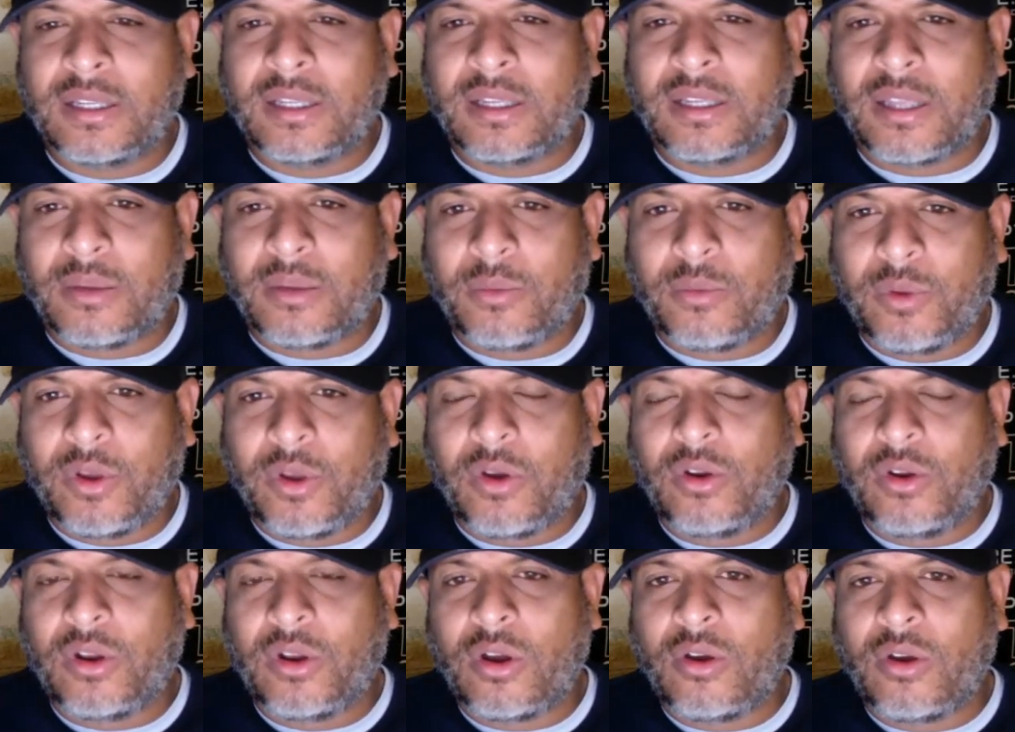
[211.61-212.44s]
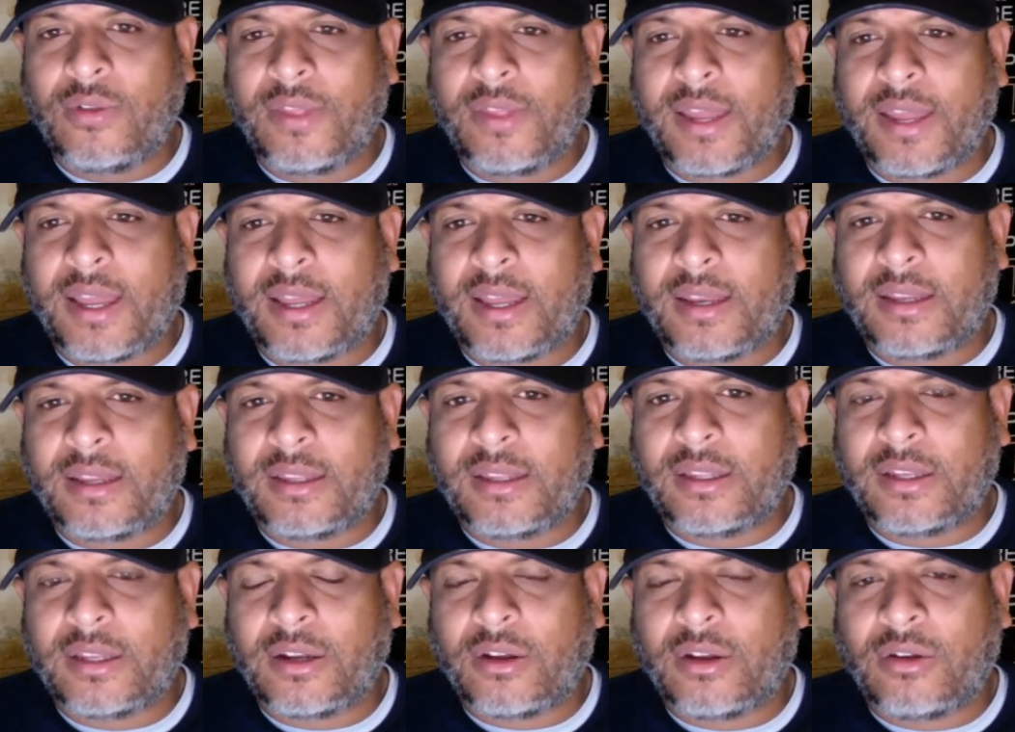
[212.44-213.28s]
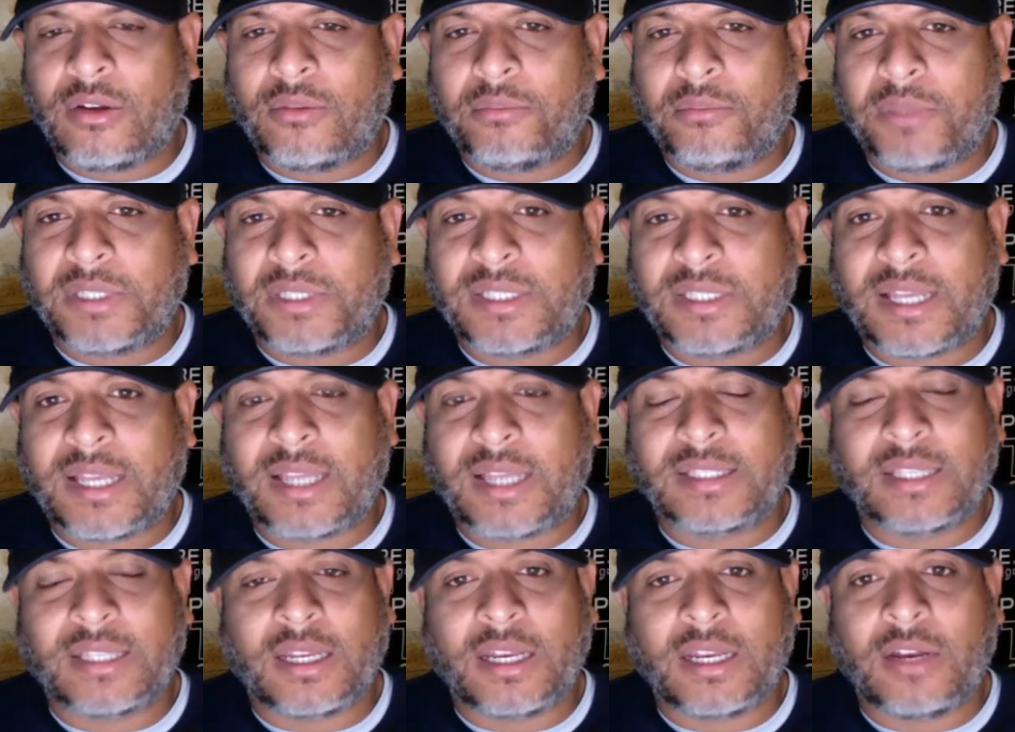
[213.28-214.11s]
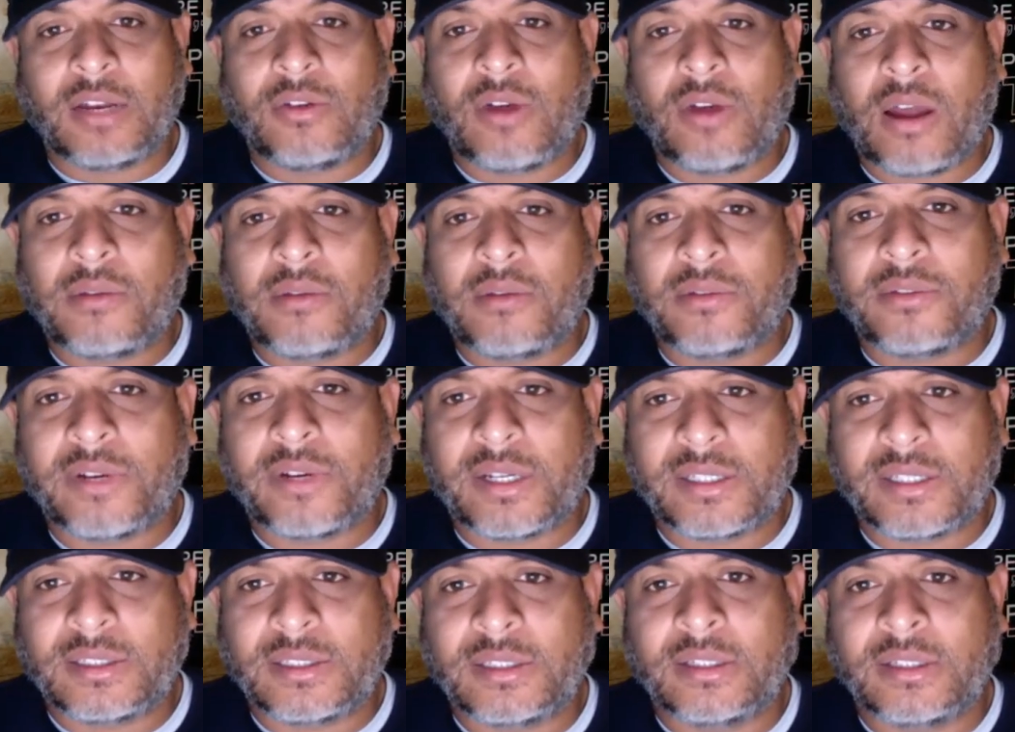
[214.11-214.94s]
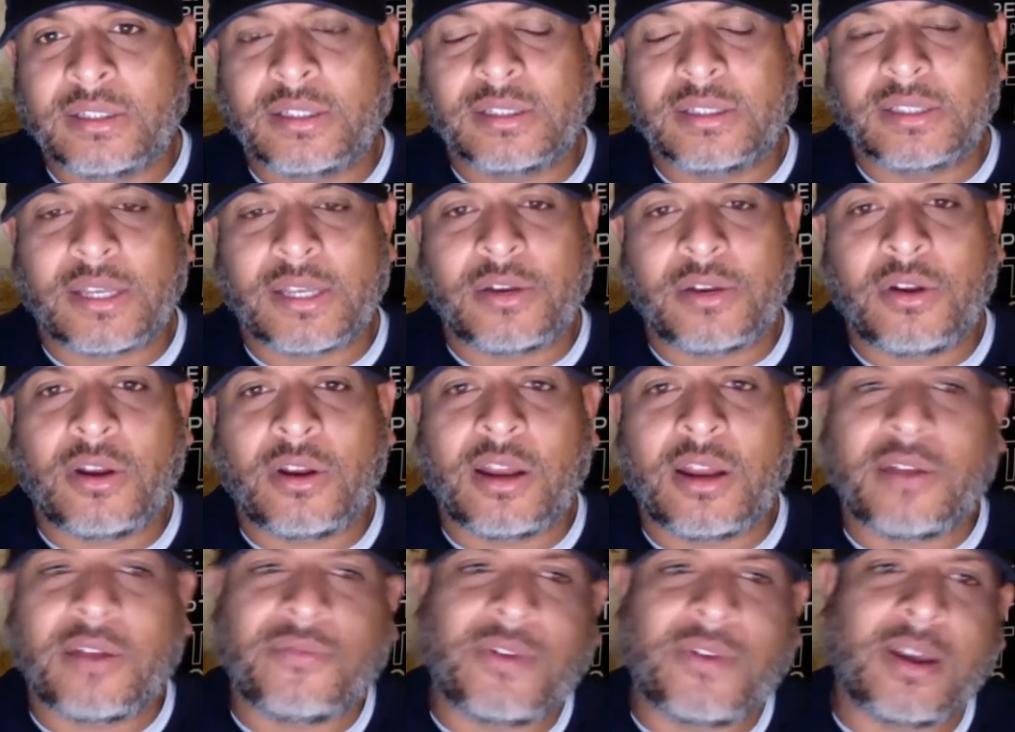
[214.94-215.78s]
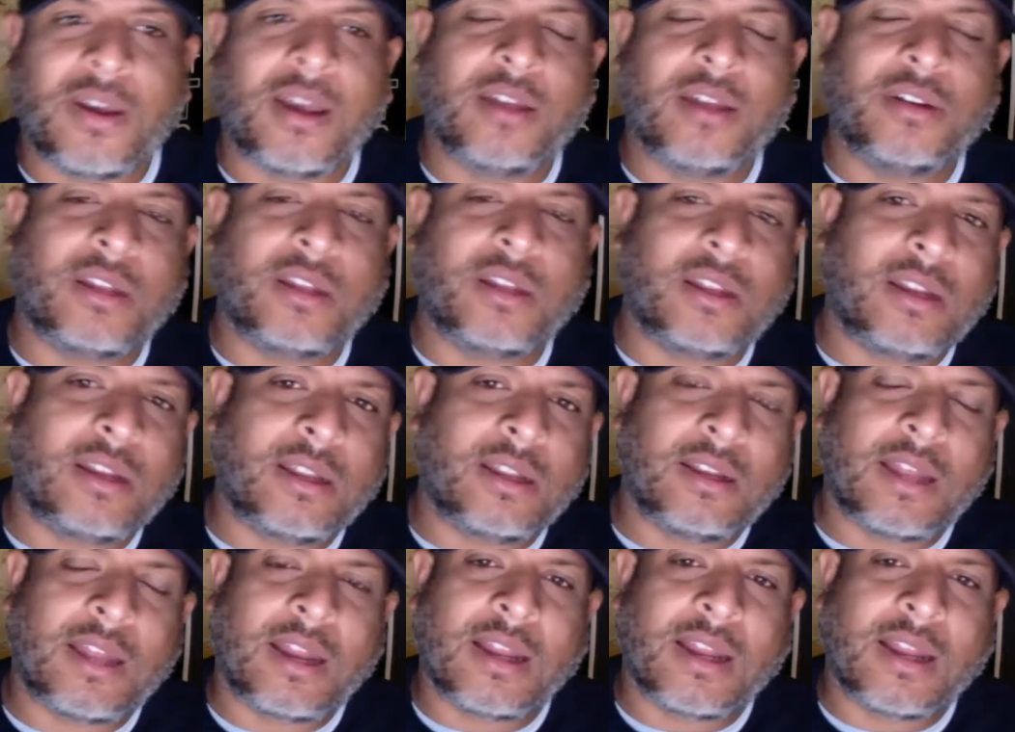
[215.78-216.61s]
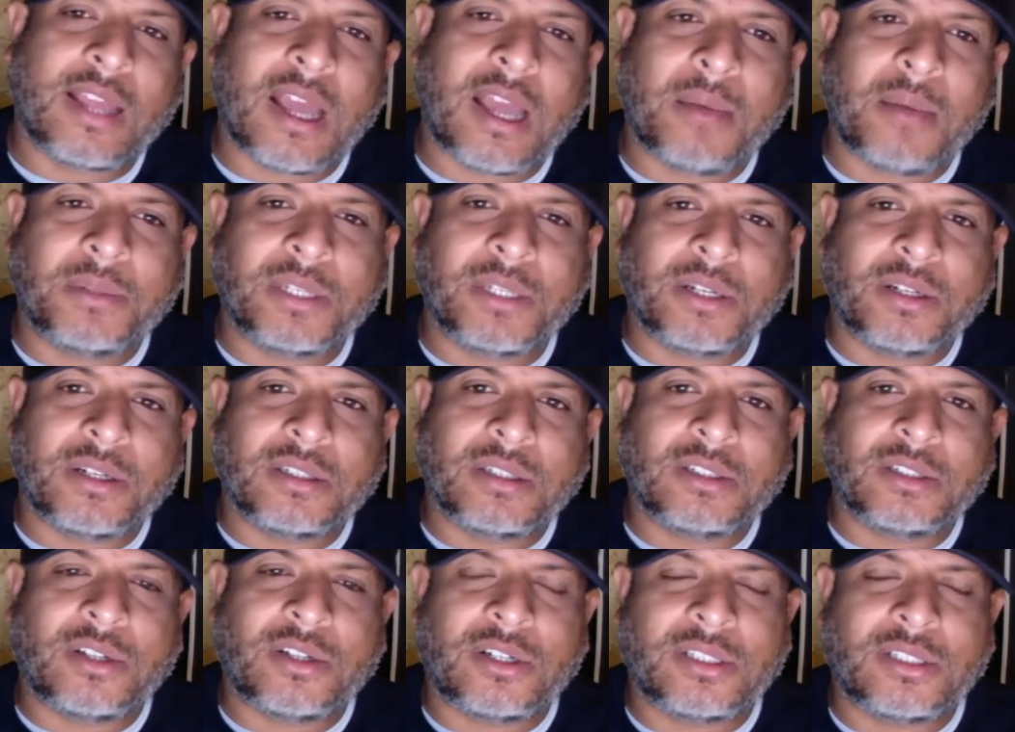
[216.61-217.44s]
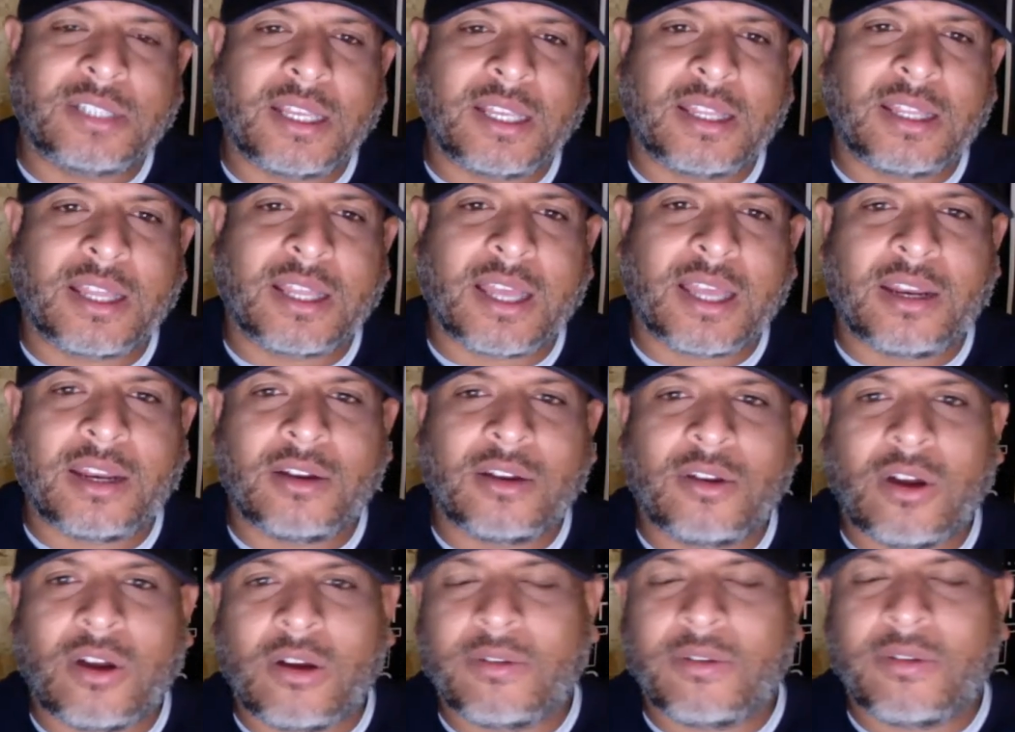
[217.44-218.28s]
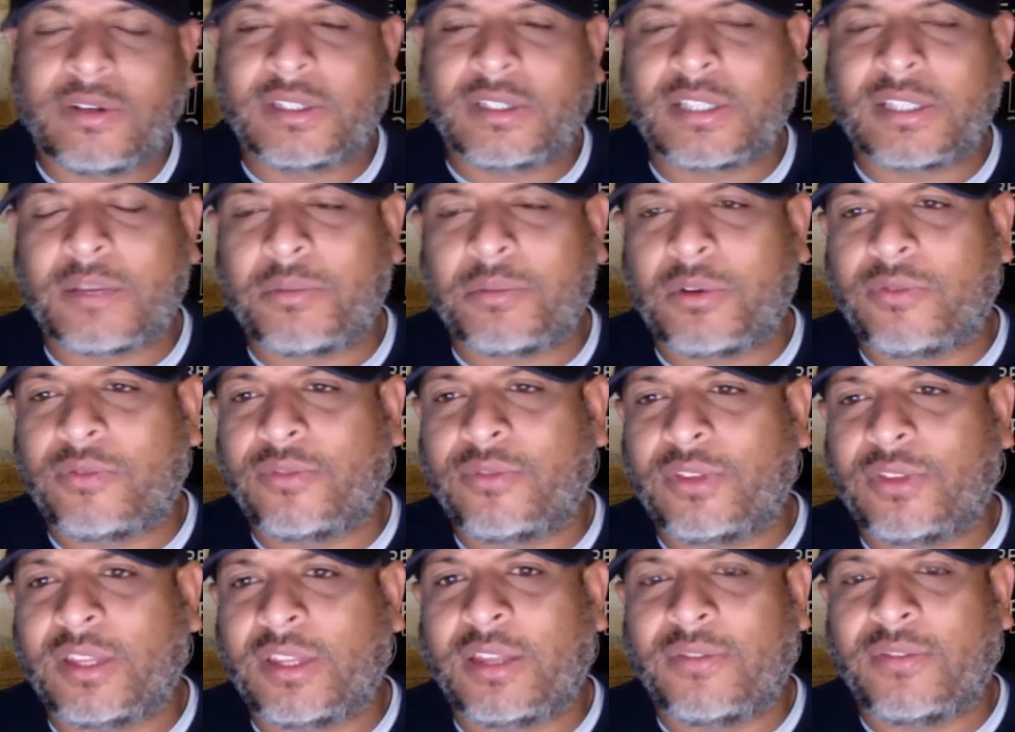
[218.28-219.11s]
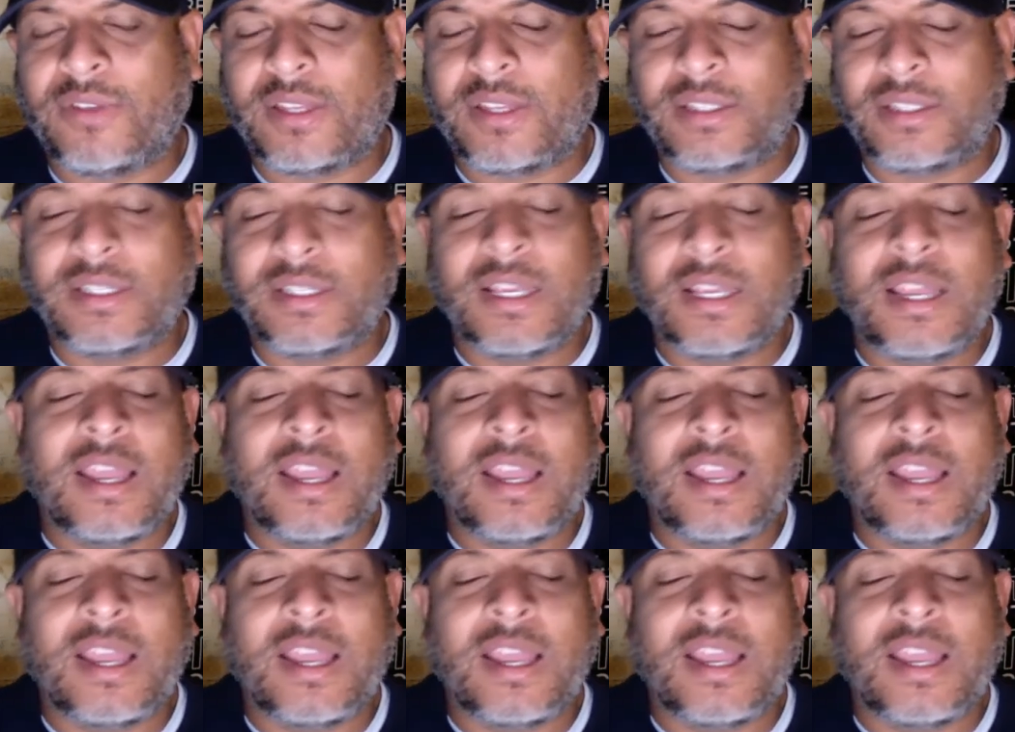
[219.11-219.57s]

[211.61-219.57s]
And we all know that, besides Canelo Alvarez, because I know a lot of comments are going to start saying that Canelo Alvarez got beautiful defense.